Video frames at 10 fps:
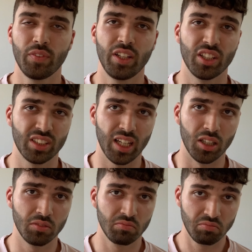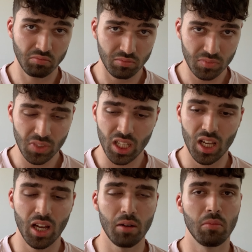videos now
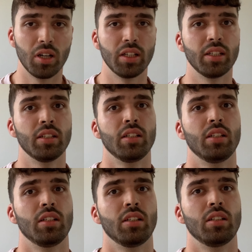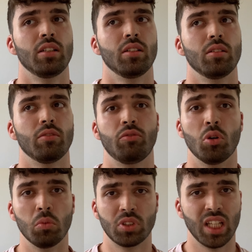and my form
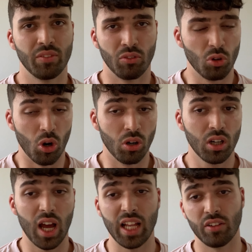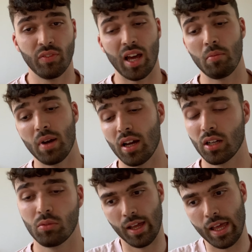was never wrong, I had a flat back.
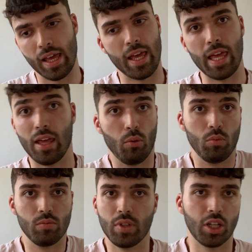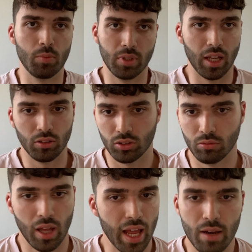It, it could be down to
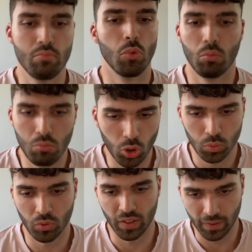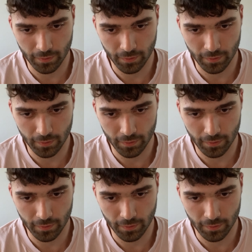multiple things.